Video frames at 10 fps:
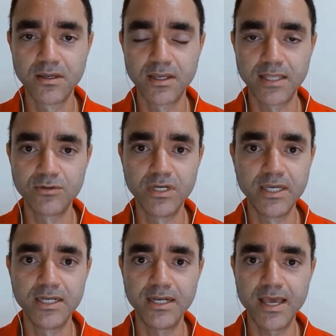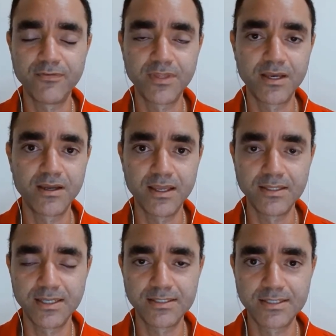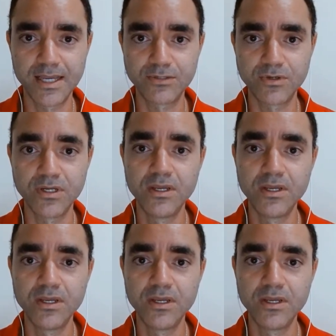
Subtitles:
gasoline, naphtha, and etc.